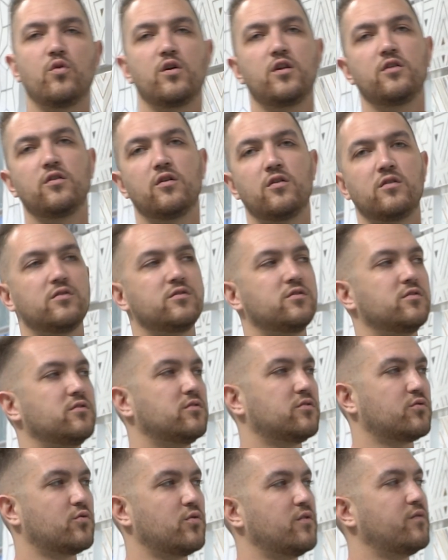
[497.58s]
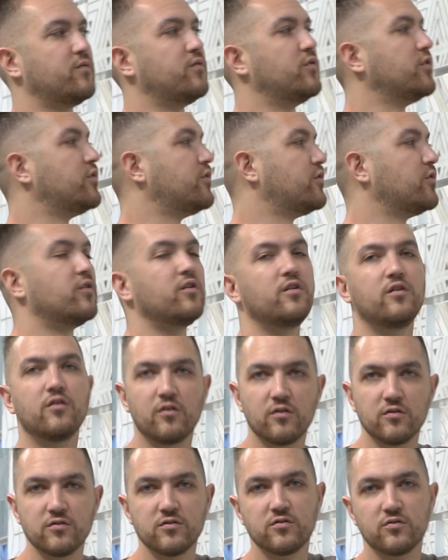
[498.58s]
$20 a square foot,
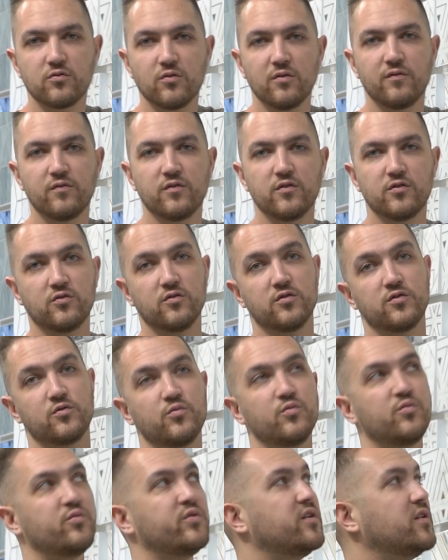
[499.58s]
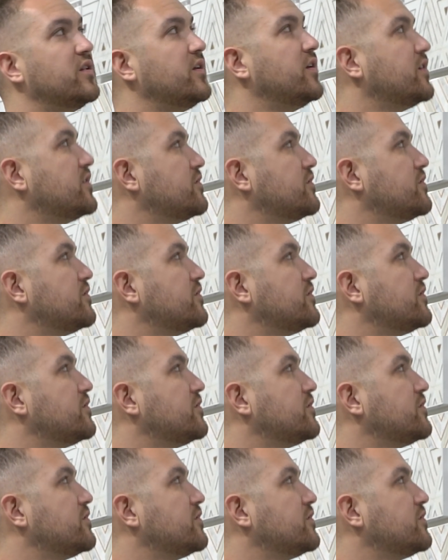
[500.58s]
$30 a square foot. So it's really